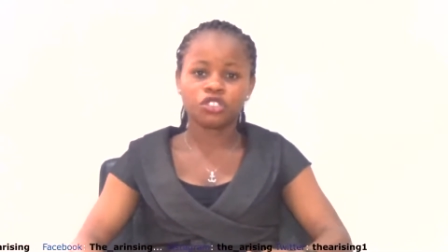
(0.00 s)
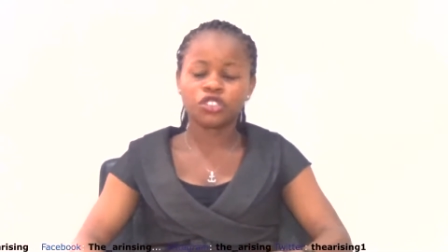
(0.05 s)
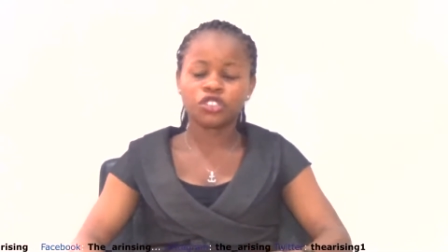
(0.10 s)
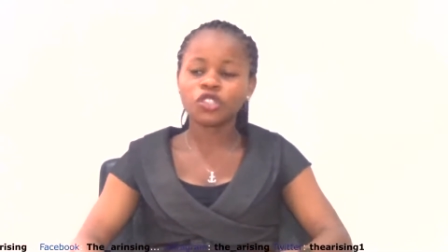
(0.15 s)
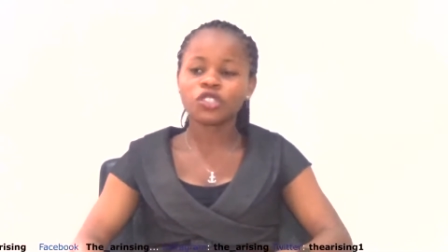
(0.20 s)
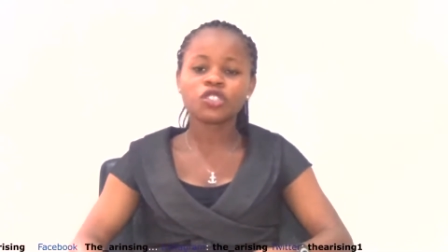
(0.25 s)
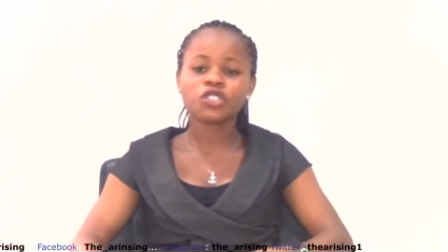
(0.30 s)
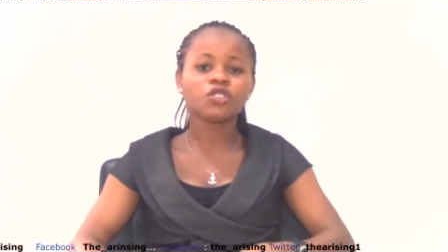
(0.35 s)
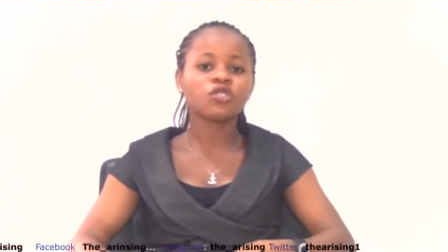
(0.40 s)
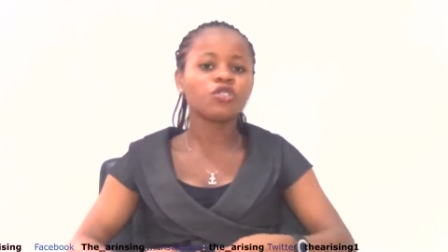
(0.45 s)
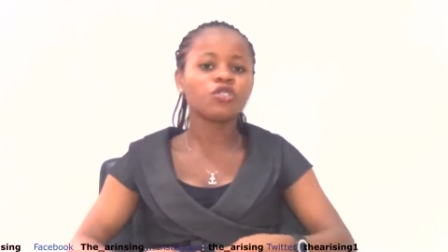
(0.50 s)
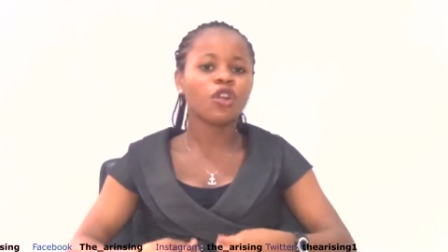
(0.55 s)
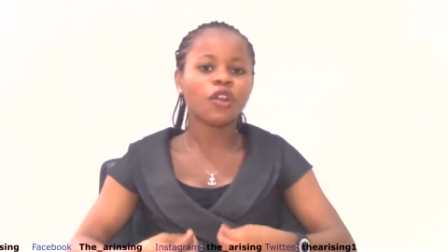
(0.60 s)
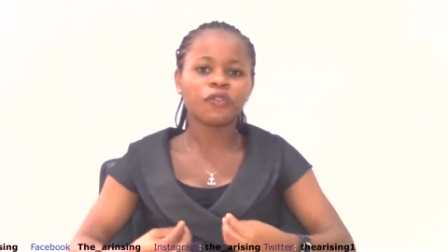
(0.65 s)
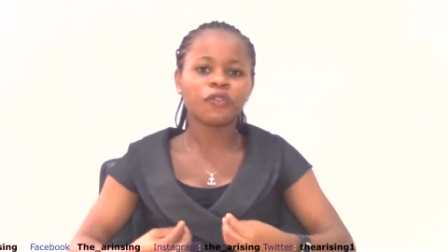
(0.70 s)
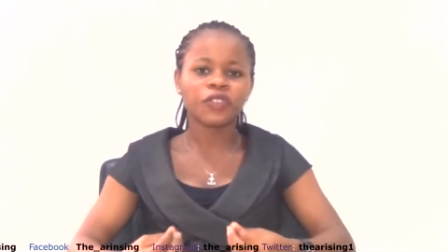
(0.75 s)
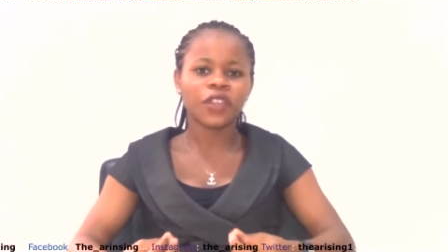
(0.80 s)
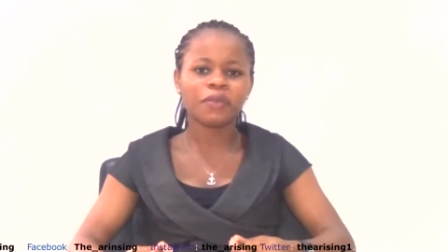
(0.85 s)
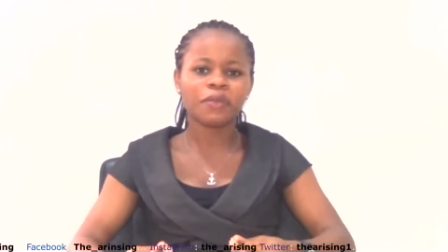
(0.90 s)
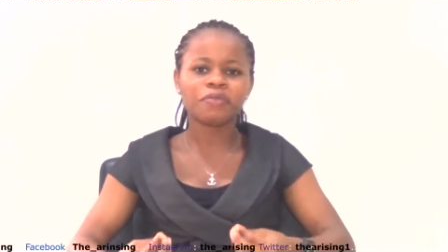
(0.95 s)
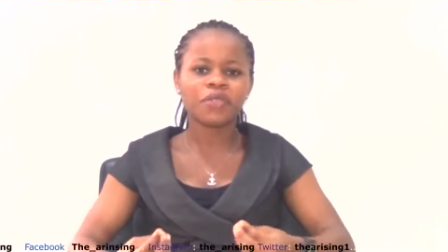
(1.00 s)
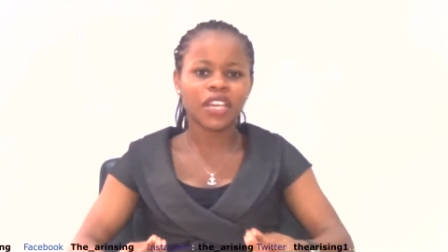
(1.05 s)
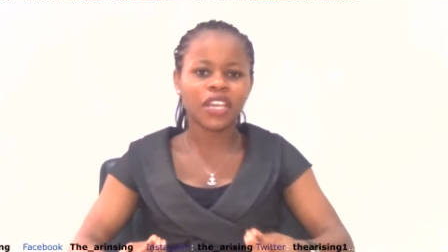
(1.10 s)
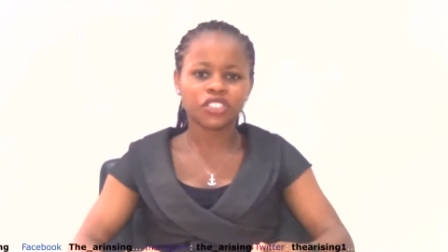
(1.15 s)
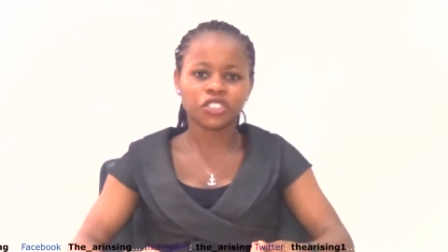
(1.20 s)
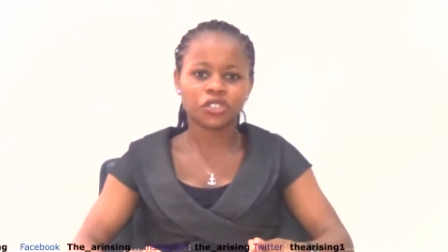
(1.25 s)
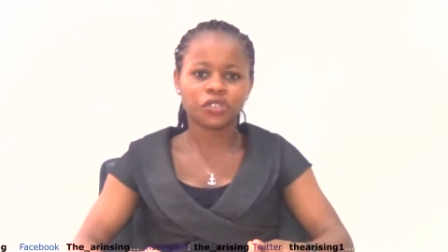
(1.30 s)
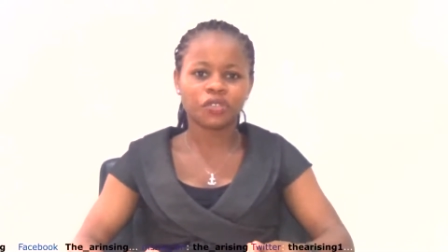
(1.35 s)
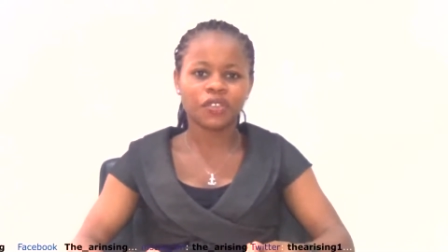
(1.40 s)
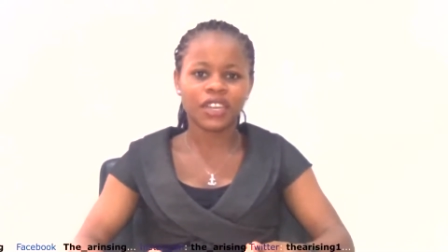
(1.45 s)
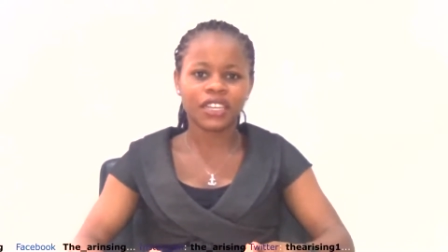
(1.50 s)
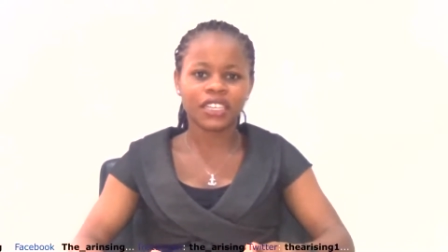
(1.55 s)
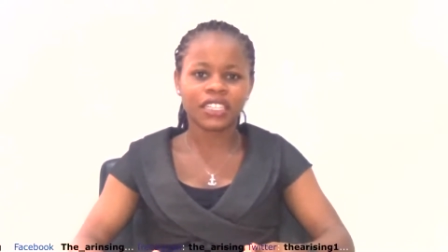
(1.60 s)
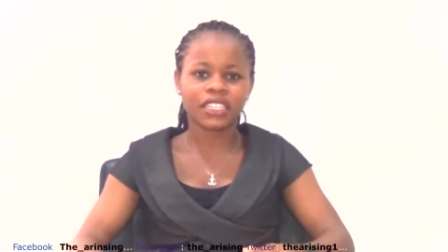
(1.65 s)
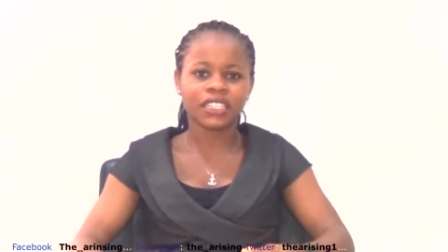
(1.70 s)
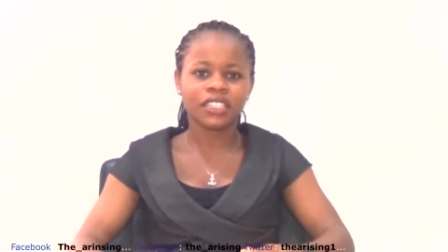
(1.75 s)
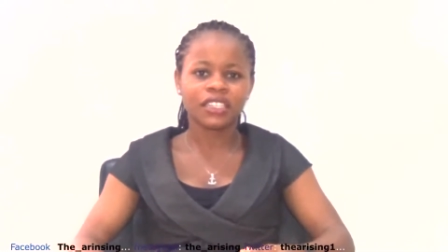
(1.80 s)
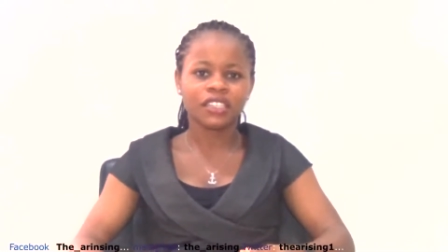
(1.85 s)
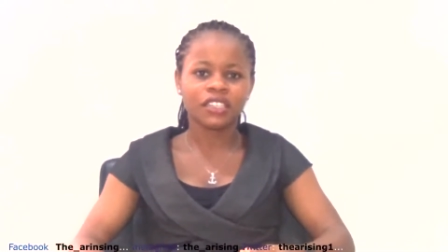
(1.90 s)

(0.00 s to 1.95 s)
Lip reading: Just love them naturally.